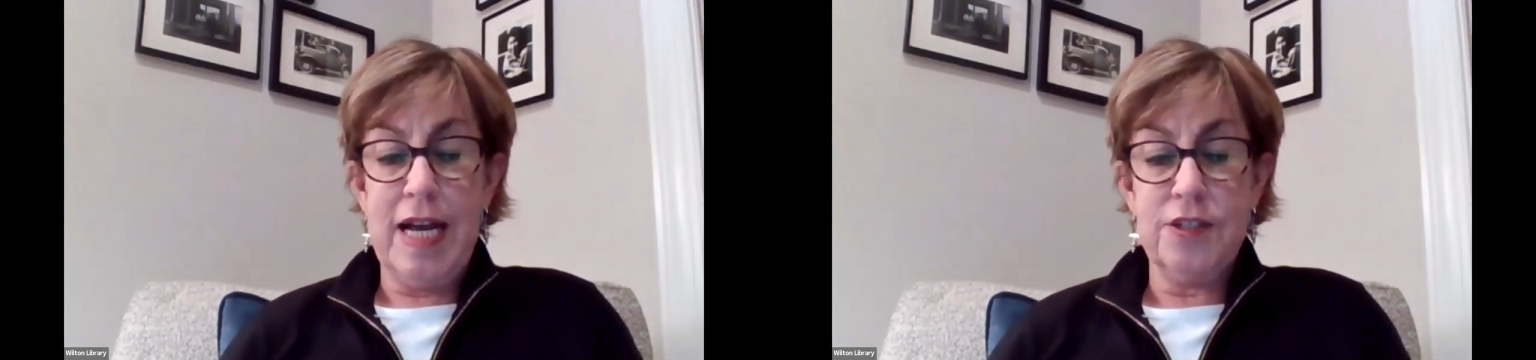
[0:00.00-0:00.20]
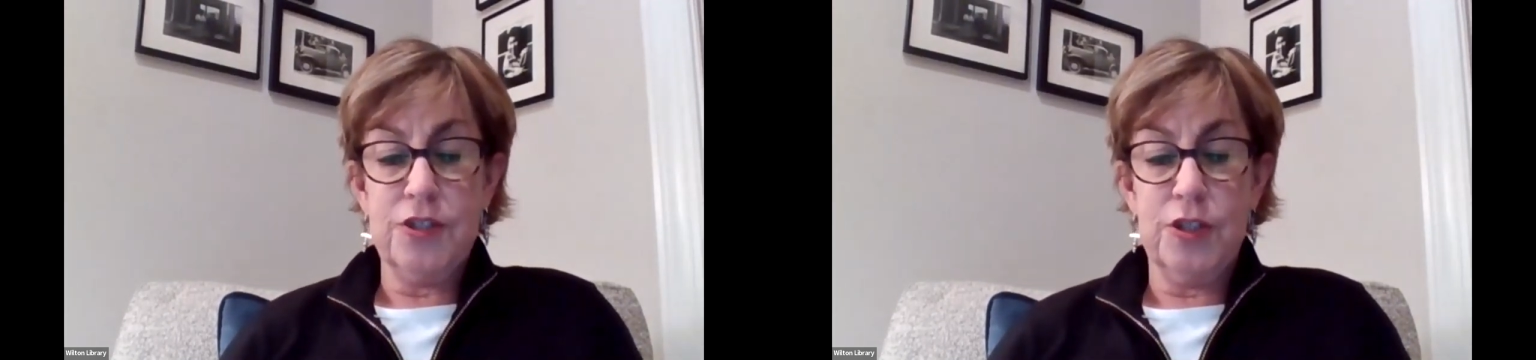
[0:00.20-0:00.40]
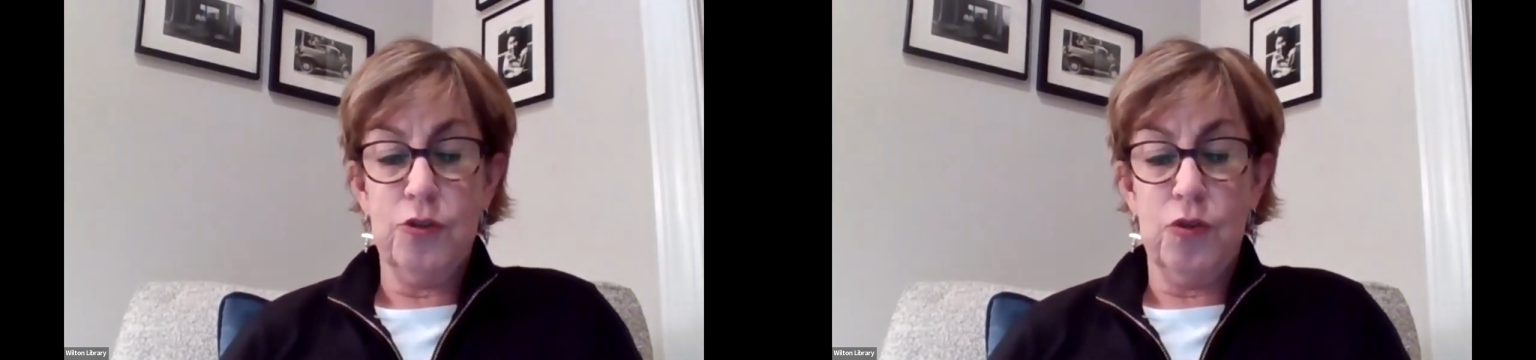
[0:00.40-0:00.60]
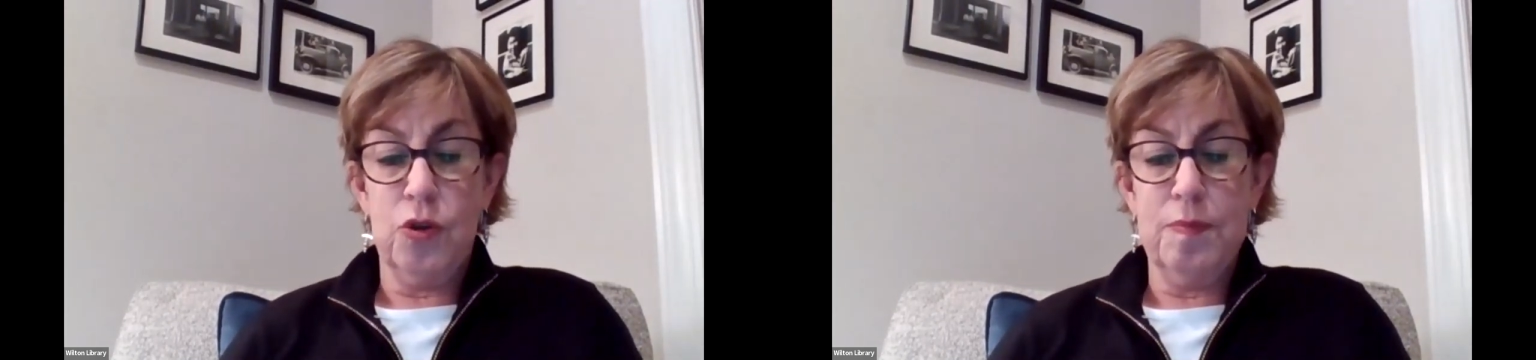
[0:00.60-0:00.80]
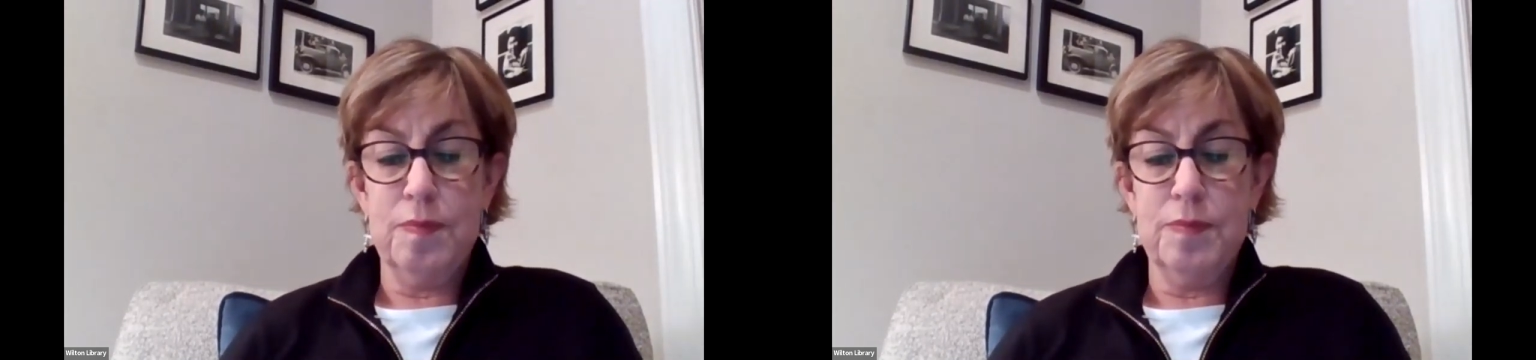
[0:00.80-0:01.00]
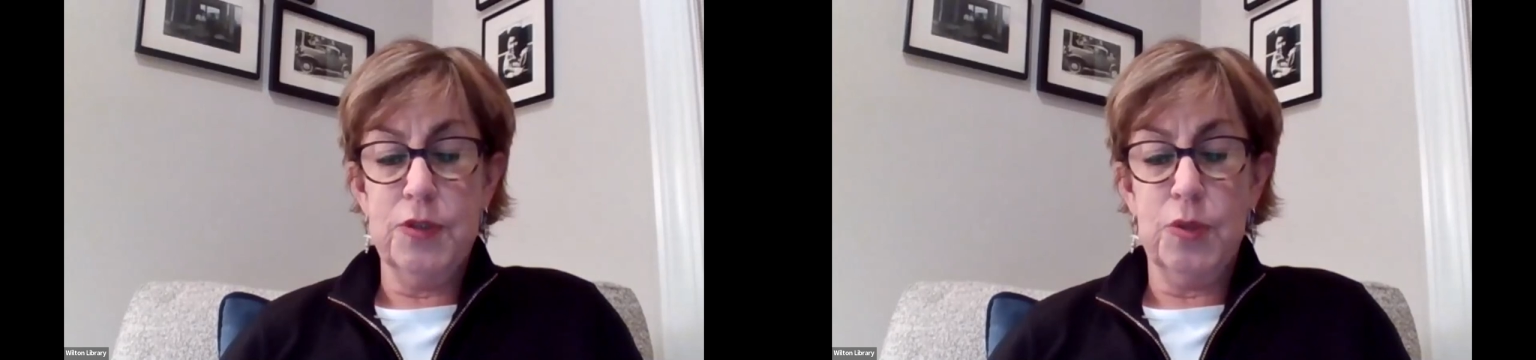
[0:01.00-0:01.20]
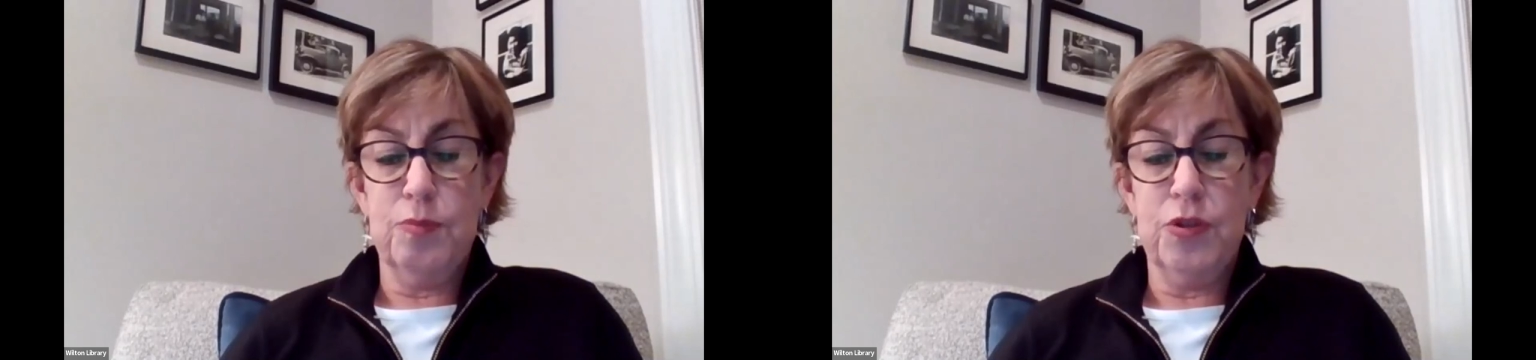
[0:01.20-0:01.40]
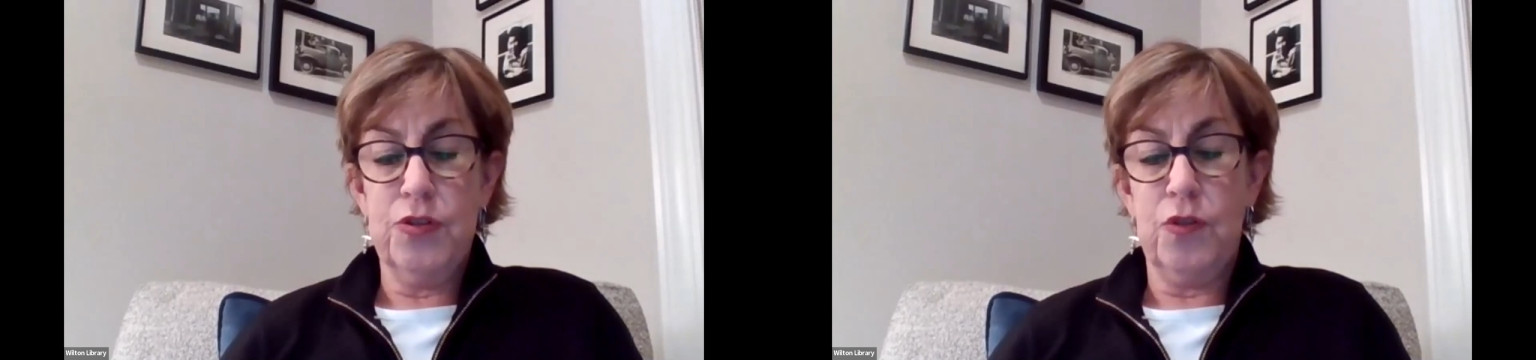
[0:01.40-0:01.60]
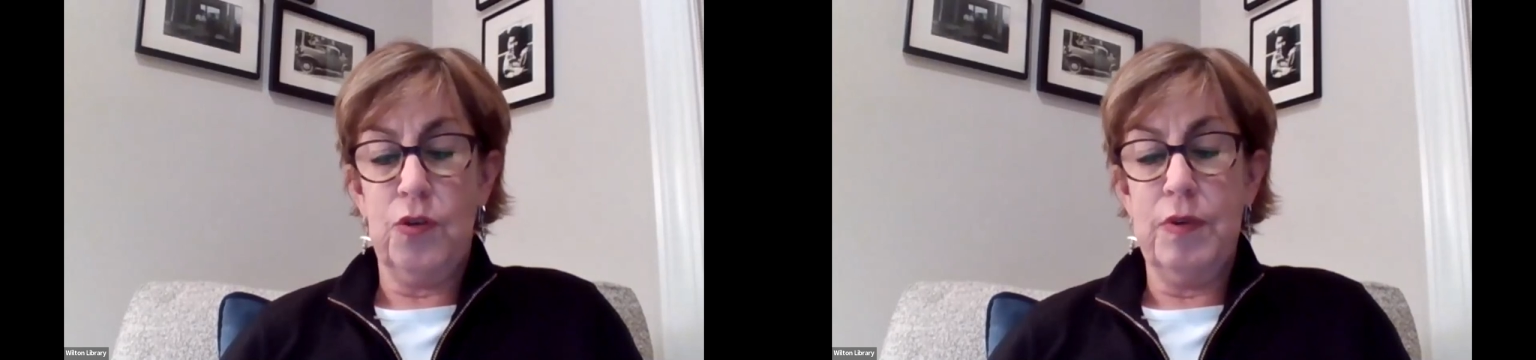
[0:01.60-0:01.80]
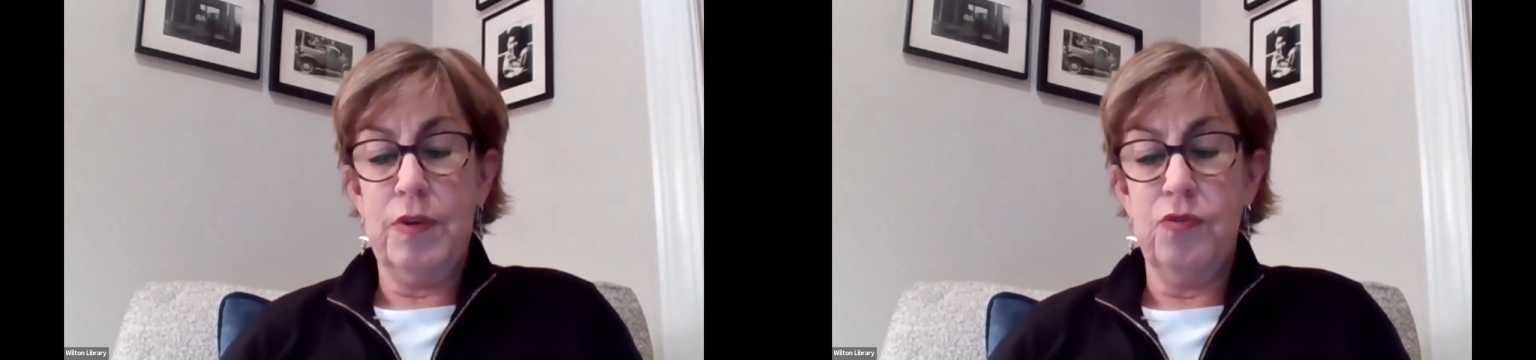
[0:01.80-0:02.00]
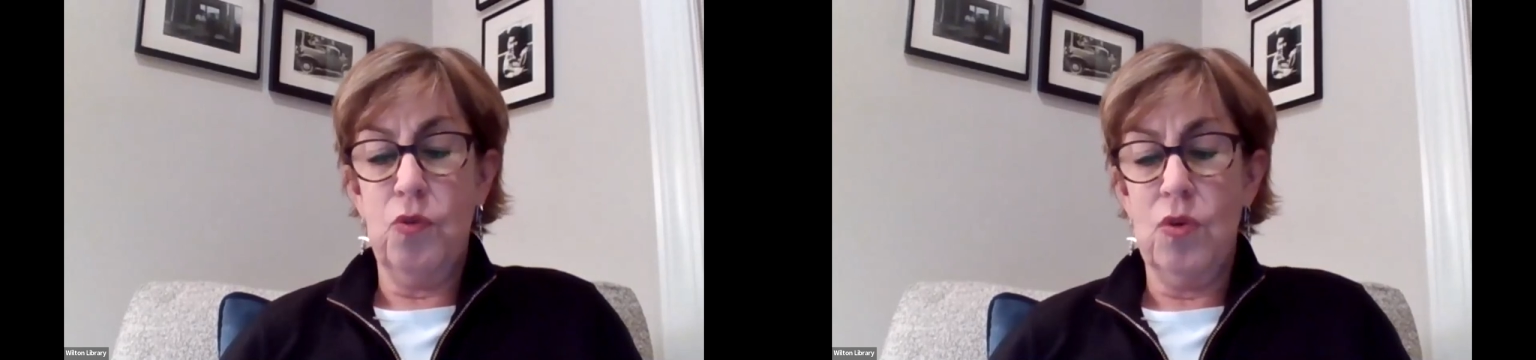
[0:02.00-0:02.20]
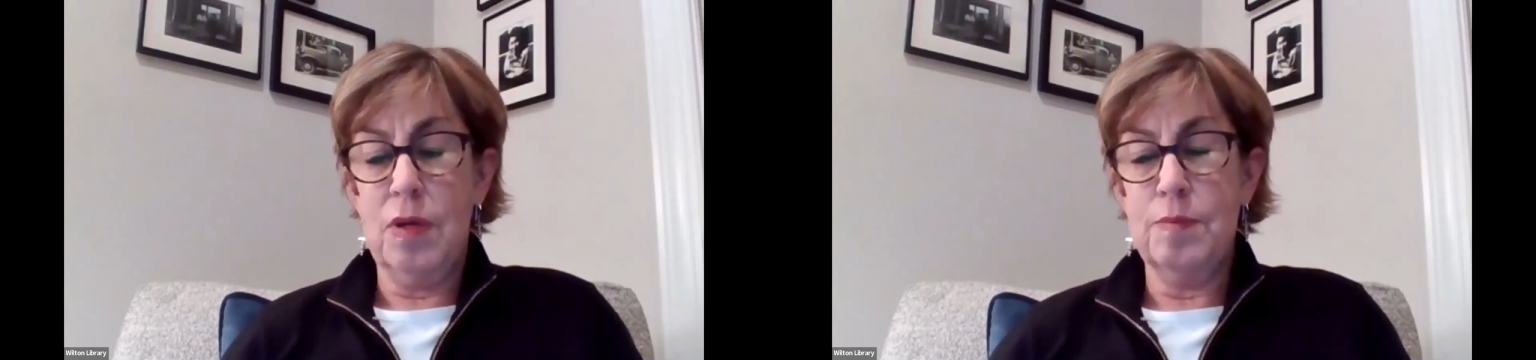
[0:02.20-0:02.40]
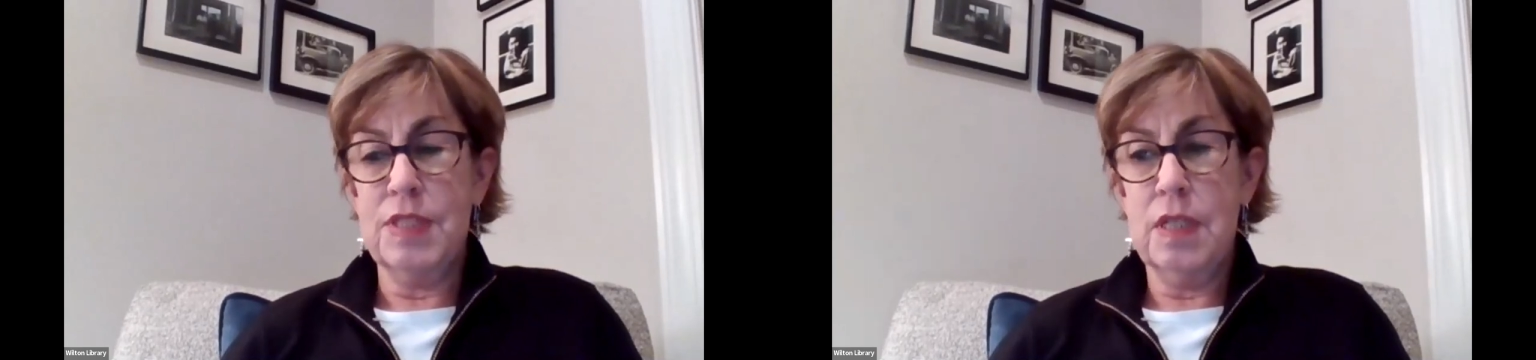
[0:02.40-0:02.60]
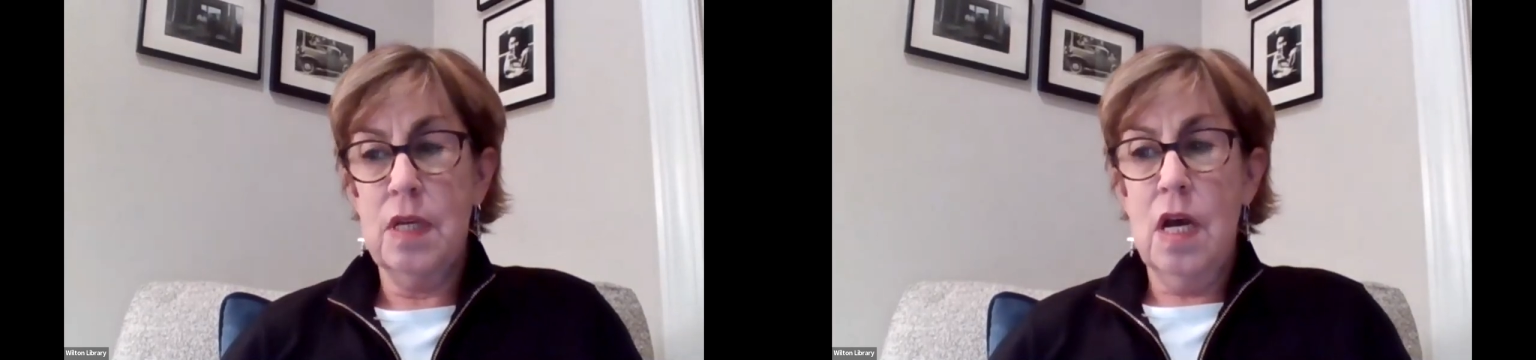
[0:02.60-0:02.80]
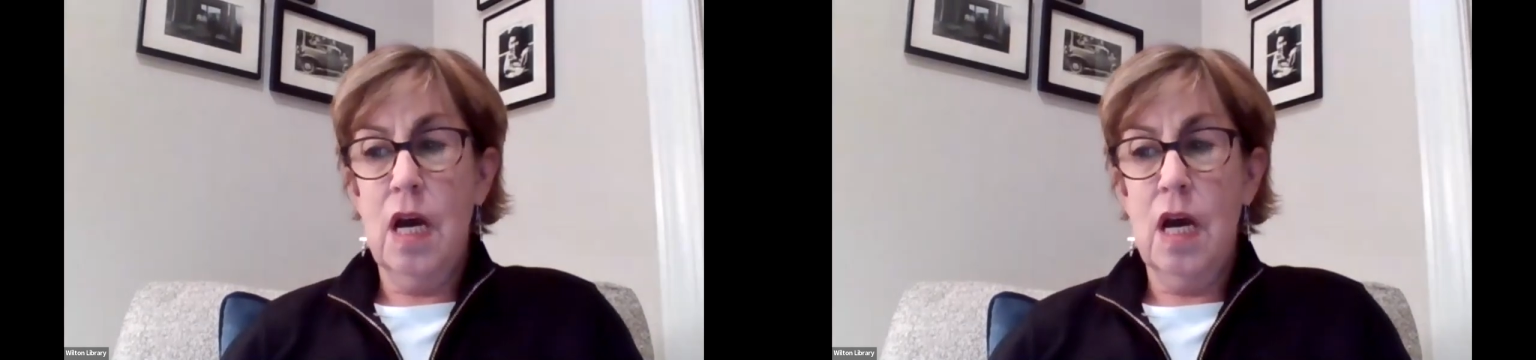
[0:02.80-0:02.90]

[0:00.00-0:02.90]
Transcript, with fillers: Action Group to push for reforms